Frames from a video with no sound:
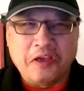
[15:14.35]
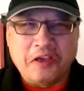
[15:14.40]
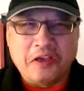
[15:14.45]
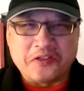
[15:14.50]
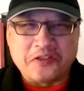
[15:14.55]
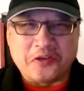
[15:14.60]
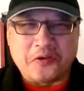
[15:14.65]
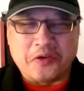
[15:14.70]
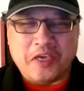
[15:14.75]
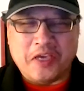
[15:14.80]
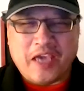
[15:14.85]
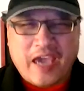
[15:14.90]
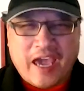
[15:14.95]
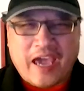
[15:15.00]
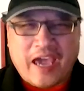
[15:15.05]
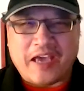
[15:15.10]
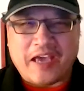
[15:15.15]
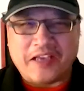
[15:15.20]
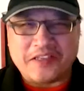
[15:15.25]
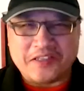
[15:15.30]
So
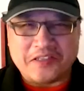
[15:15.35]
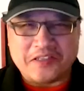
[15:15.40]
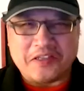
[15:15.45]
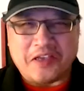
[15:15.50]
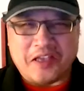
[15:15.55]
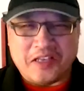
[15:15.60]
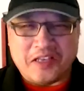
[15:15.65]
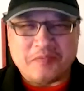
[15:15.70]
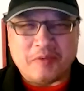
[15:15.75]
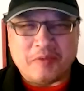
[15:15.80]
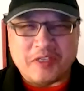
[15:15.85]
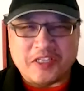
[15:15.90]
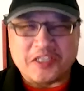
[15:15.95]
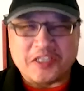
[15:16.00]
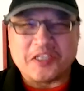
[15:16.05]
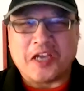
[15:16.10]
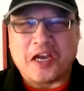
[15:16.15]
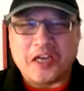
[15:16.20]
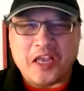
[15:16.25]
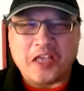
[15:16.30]
he's been
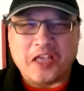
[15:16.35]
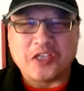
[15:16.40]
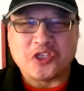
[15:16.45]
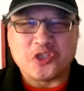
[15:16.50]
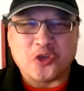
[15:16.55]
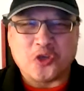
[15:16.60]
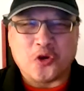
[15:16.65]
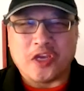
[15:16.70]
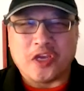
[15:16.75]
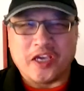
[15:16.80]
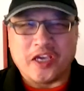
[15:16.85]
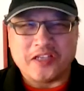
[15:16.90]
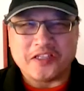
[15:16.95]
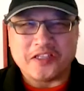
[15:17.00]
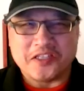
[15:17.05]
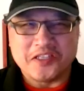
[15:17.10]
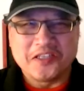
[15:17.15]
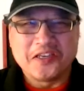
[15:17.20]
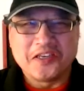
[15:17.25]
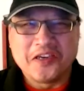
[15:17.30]
studying
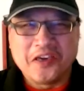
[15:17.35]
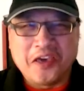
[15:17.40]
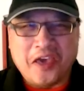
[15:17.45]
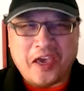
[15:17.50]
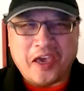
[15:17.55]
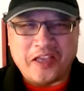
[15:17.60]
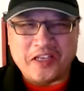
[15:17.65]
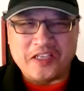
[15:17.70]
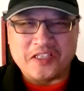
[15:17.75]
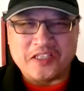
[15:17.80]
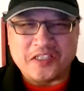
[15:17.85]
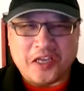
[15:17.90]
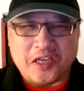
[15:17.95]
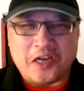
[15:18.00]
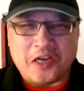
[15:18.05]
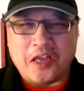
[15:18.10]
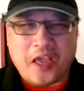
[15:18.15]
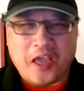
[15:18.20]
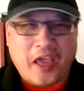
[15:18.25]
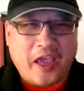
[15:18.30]
circuits, and he's
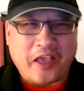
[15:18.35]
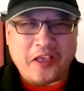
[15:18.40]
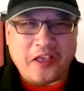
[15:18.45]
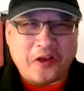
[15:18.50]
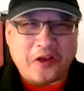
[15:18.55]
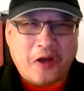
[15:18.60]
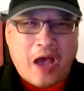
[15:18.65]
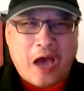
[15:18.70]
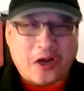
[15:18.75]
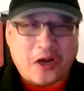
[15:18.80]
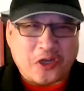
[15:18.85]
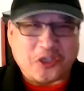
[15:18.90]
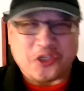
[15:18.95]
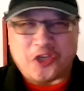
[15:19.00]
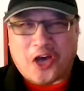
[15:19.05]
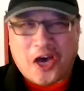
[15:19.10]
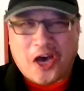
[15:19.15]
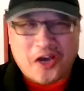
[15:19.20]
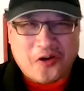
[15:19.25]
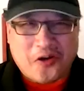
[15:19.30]
studying, how to
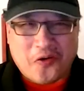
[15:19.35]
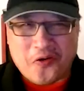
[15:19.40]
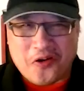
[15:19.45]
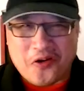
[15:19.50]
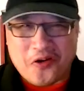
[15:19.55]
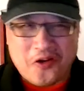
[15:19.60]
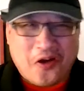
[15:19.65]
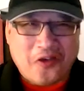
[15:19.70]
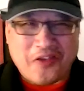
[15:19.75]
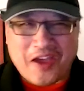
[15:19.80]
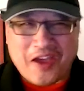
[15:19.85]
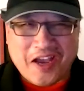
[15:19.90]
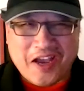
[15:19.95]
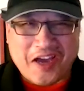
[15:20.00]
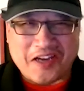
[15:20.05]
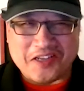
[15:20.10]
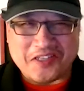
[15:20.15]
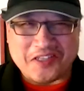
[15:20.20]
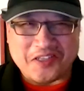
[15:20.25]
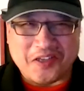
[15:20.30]
solder and all that
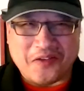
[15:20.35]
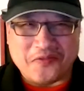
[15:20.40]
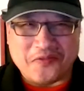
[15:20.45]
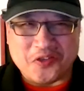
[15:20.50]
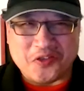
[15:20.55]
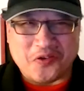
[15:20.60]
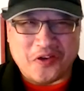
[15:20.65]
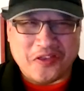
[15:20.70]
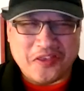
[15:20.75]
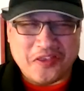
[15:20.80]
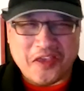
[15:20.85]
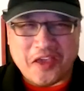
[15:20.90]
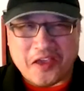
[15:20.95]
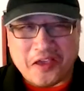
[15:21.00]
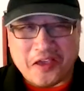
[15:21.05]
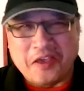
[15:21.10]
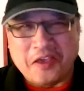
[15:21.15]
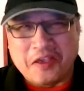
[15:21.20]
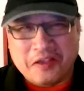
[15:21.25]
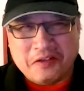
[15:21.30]
kind of stuff. So I think
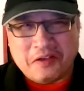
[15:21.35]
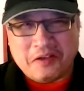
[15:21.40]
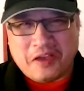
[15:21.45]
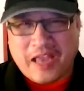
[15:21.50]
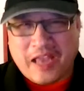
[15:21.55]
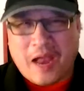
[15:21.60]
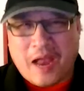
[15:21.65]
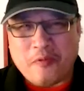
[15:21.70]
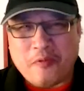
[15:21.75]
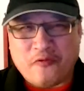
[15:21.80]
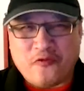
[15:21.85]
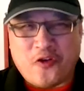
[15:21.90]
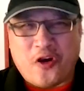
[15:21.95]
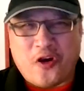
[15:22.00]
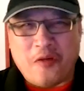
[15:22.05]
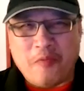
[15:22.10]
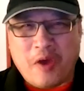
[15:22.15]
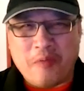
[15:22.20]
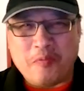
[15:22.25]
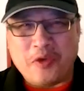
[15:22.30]
an
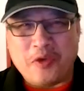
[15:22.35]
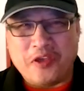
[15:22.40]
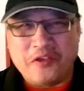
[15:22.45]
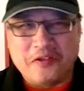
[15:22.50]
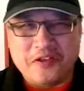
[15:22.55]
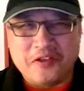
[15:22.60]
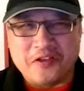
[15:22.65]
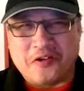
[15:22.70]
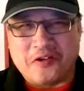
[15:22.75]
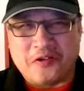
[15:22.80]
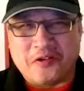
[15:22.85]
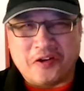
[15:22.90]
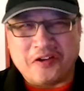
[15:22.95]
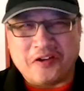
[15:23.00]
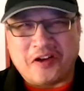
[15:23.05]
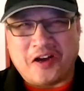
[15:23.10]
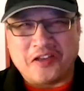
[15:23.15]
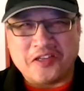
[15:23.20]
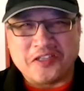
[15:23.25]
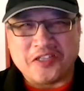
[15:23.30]
amplifier might be,
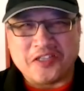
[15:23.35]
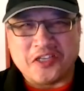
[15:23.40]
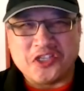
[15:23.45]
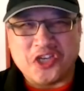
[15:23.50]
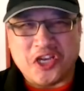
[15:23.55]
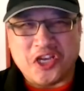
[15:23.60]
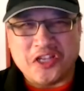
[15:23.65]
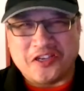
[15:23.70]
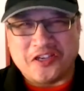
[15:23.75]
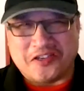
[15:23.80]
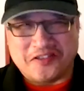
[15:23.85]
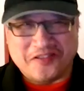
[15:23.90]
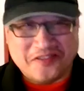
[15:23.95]
on his agenda.